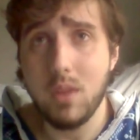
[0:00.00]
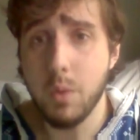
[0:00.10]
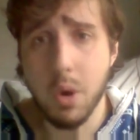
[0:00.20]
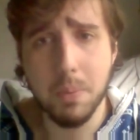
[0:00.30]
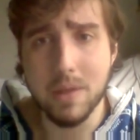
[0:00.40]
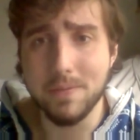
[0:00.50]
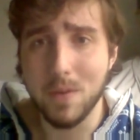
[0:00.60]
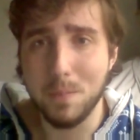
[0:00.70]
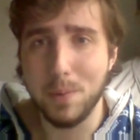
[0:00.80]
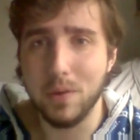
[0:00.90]
we were playing
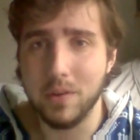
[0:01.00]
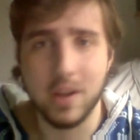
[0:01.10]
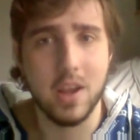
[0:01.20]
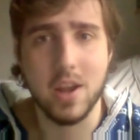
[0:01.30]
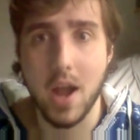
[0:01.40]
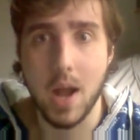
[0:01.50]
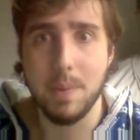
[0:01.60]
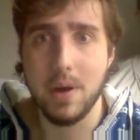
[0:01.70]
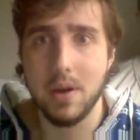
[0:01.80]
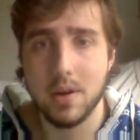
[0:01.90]
football like a car
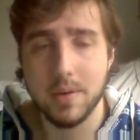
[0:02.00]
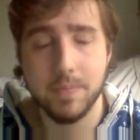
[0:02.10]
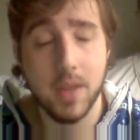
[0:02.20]
park,